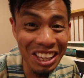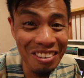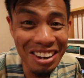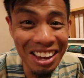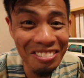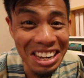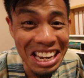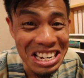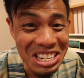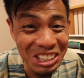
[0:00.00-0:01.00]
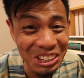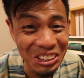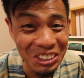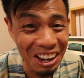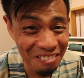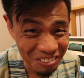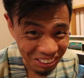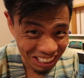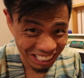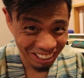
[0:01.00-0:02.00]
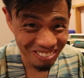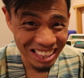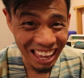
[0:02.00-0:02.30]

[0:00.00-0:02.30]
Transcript: they even have Ninja-kun. I feel like I'm in the